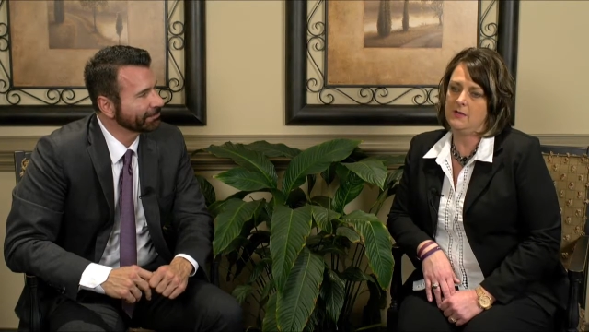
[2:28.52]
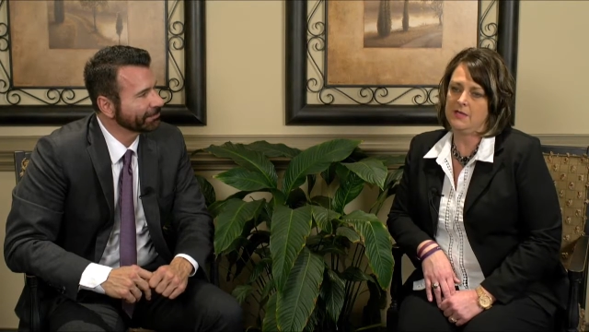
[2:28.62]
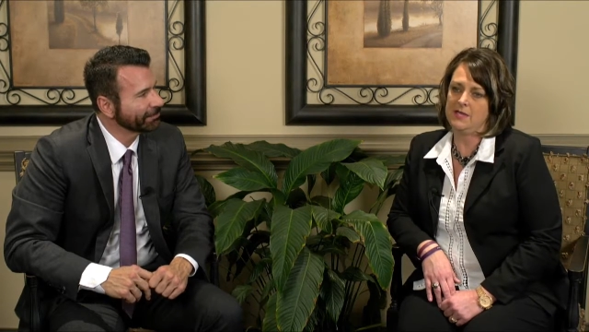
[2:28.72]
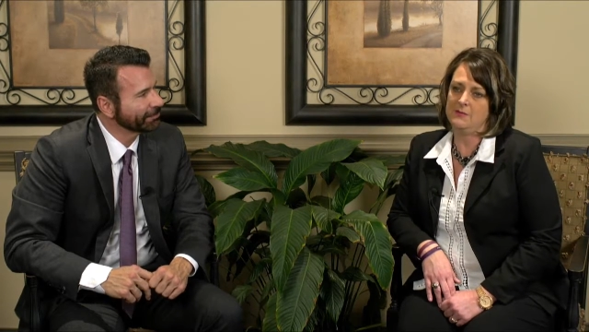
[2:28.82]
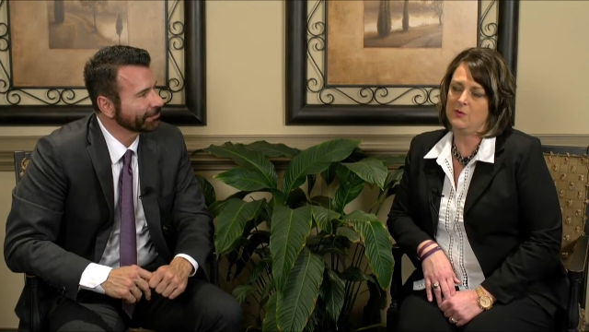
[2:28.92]
Speaker 1: I
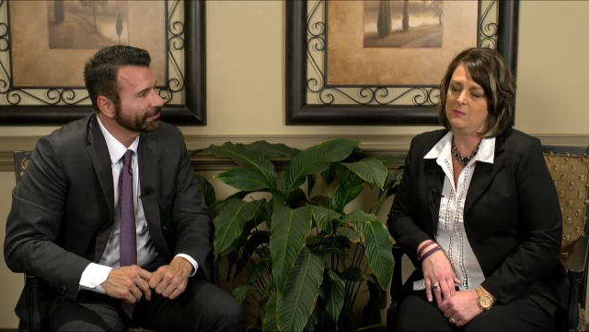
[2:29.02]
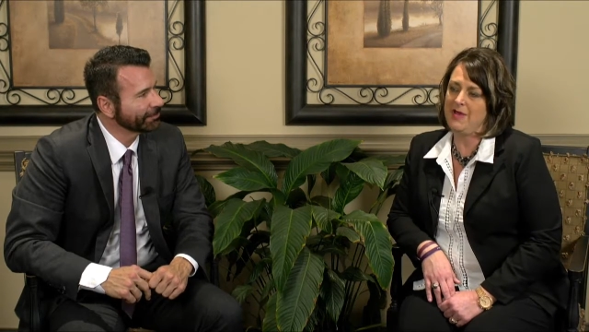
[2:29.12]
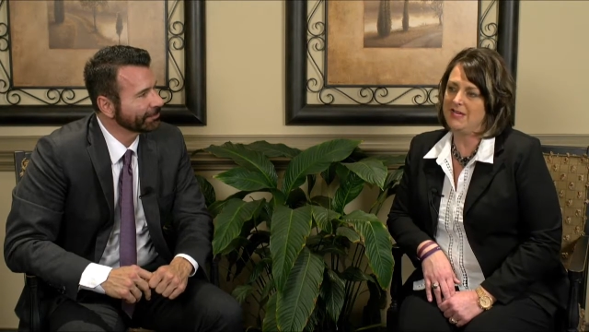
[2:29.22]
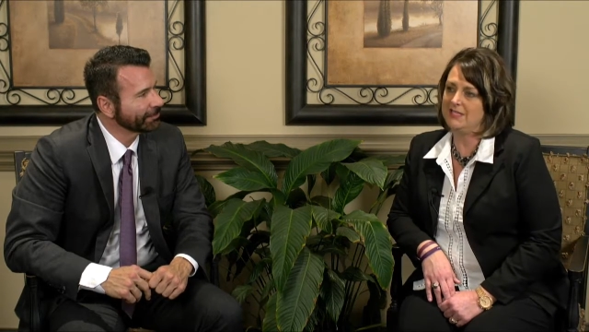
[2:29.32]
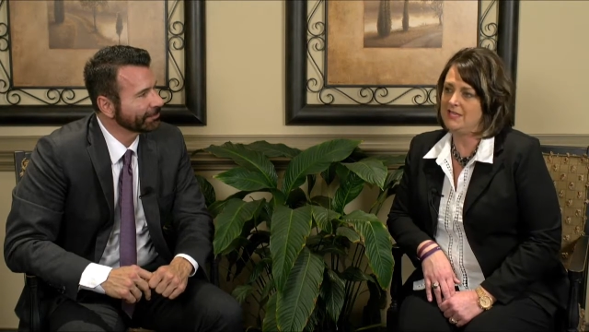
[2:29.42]
keep going
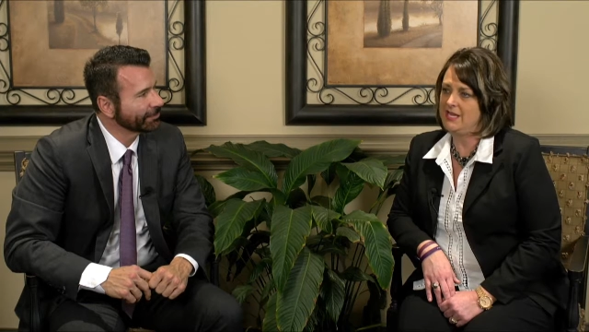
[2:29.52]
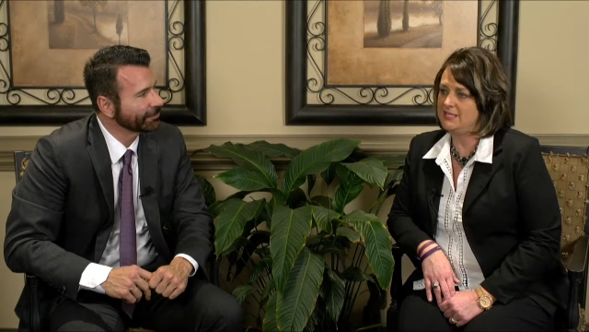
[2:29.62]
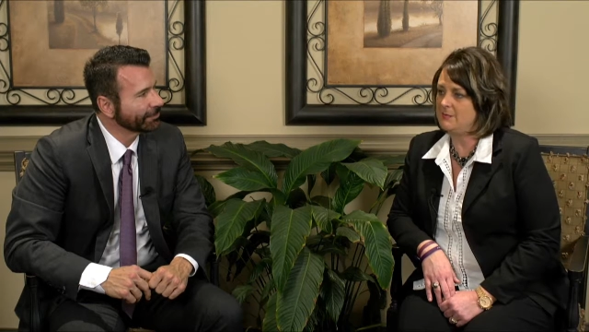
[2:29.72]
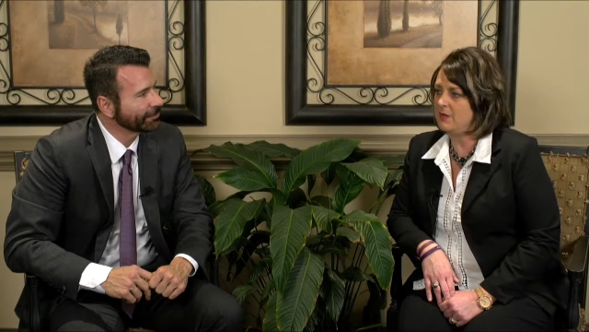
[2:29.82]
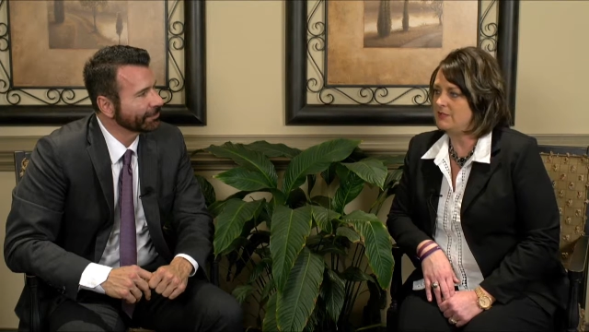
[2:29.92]
back to that
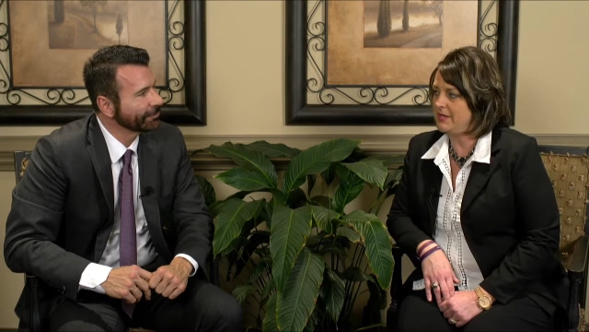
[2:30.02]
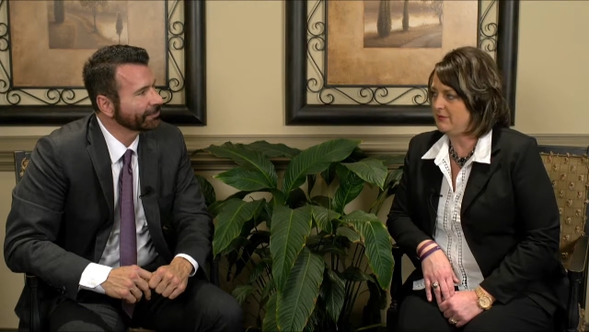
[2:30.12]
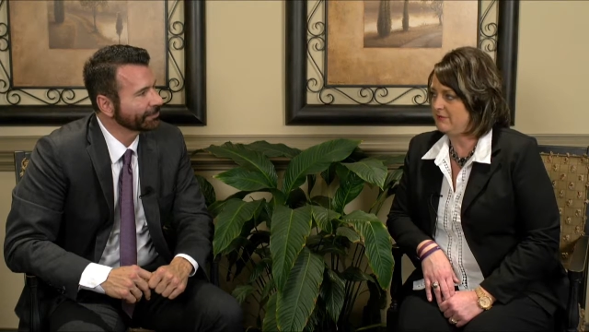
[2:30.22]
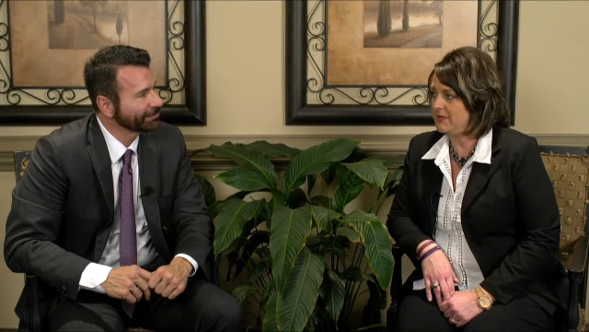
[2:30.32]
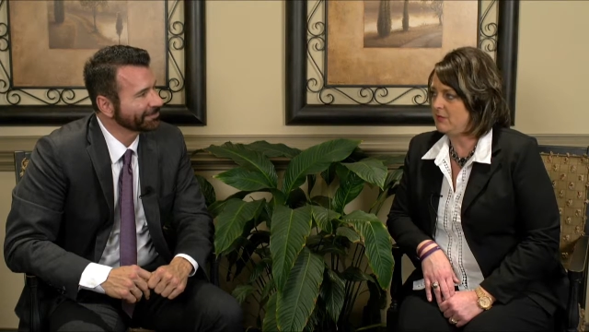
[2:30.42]
small
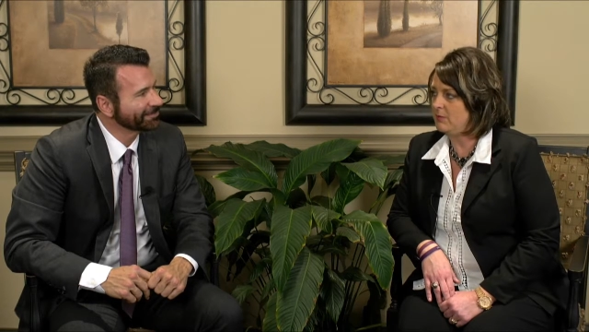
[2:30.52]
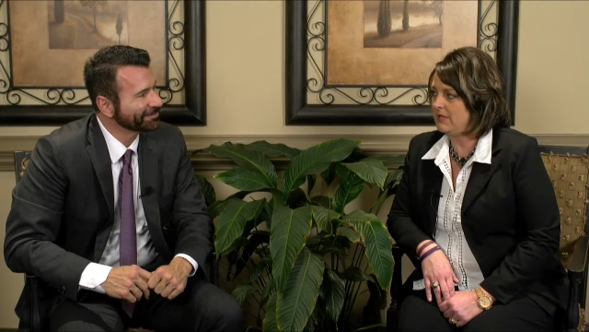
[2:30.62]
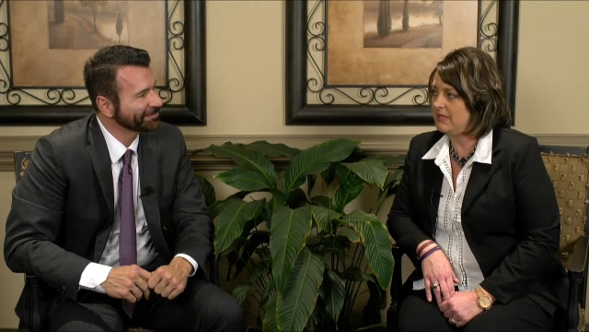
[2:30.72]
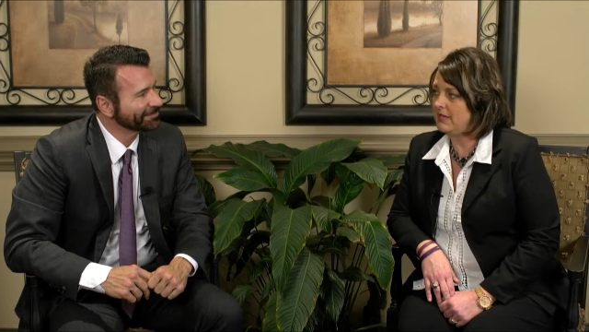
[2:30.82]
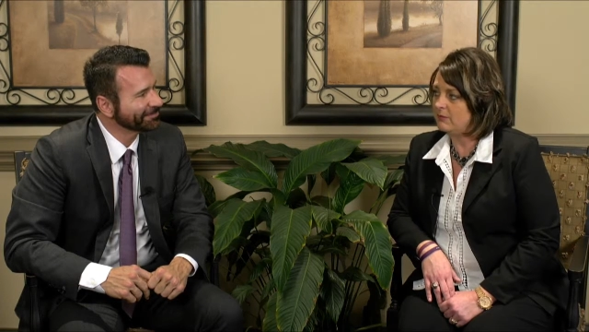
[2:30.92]
town feel,
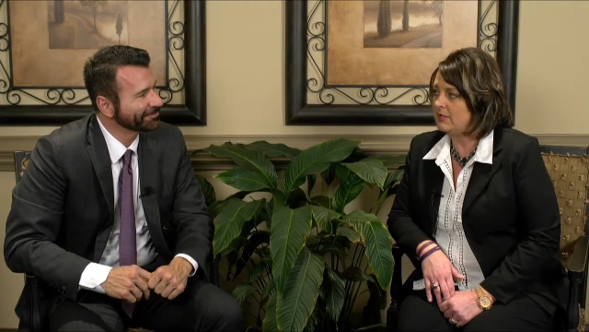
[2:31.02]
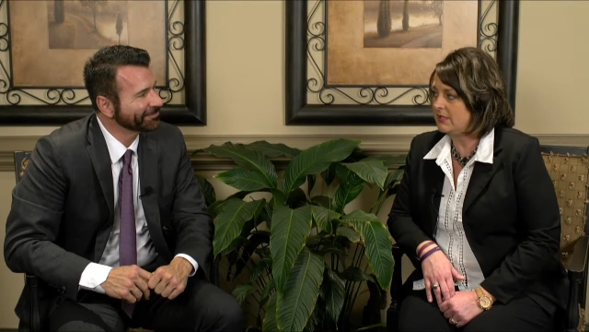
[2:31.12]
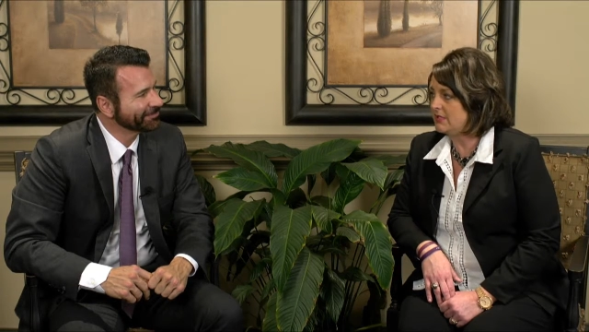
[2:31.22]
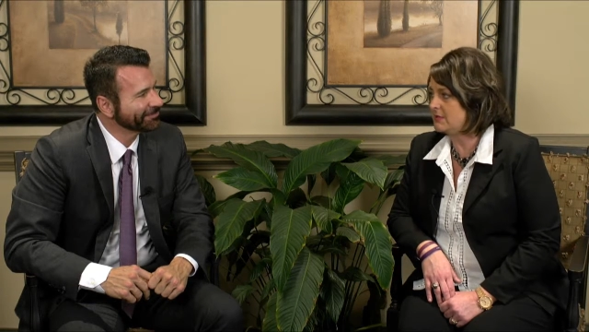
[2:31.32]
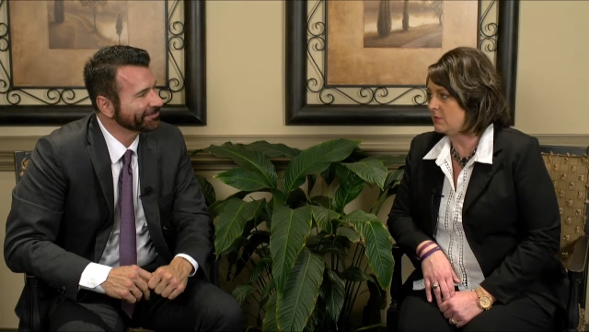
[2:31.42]
but that
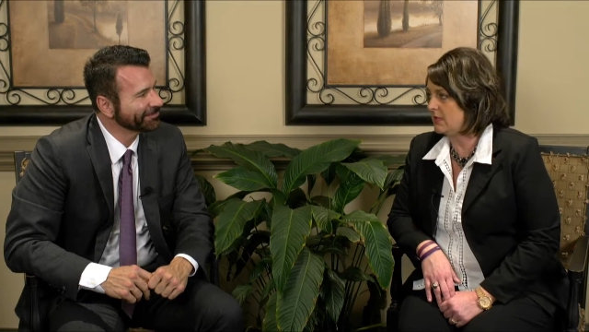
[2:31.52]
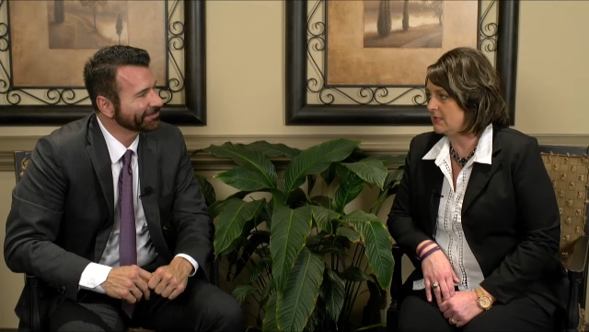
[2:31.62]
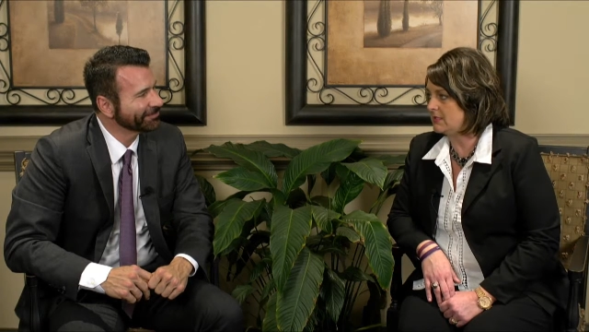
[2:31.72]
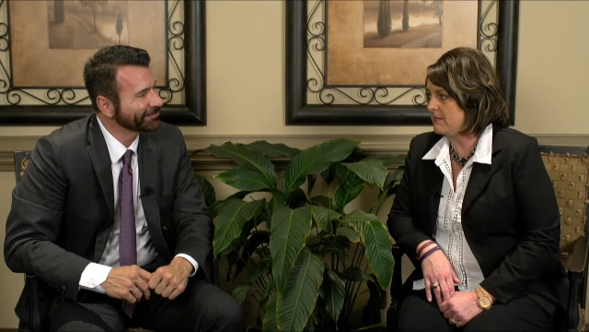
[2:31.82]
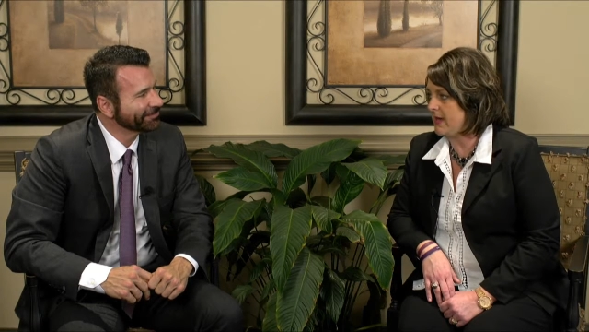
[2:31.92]
really is what
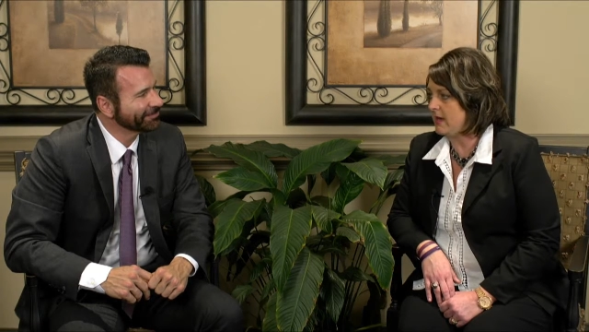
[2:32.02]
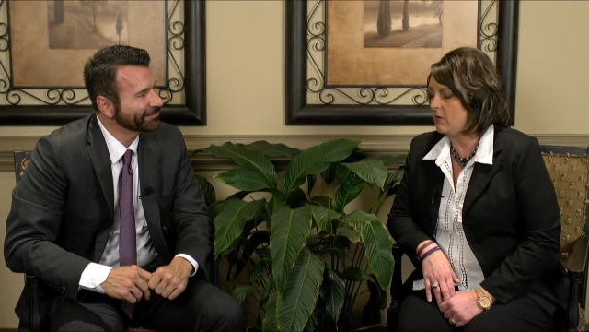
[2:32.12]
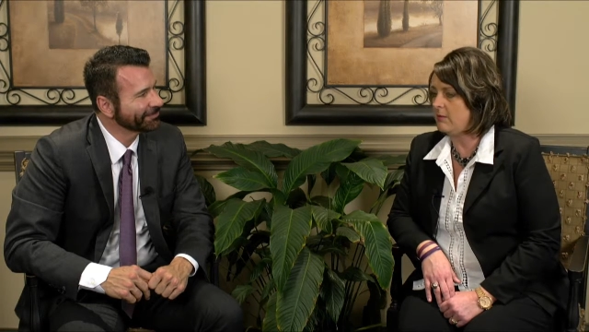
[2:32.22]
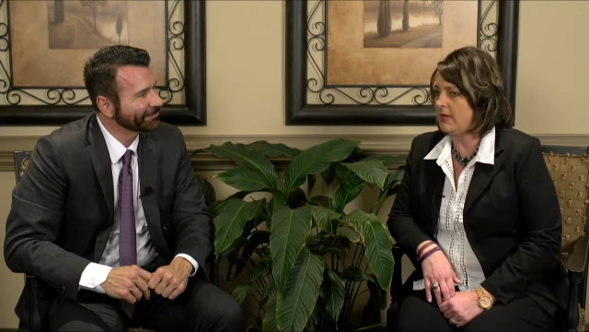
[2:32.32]
it's about.